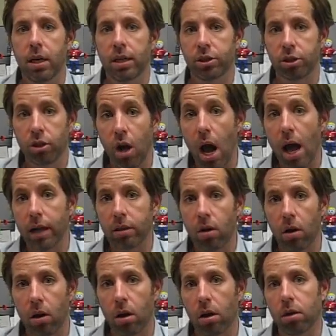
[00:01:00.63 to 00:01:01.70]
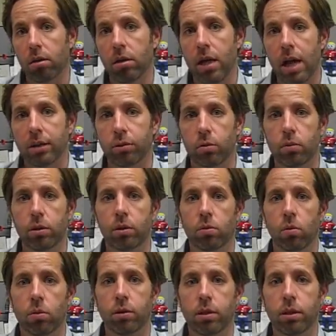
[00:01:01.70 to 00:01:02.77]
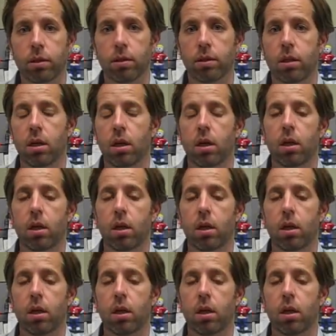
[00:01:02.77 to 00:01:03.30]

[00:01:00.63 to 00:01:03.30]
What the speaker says: extract our natural resources.